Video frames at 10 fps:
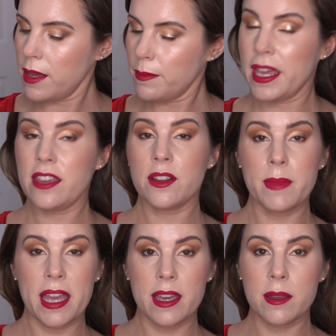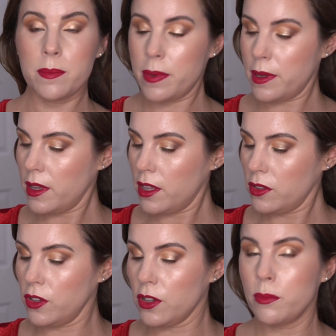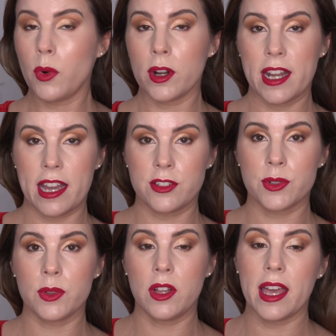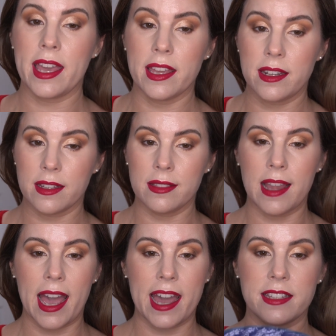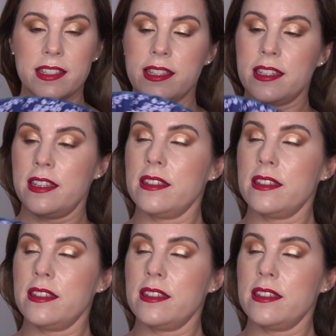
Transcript: make your makeup look more natural and last.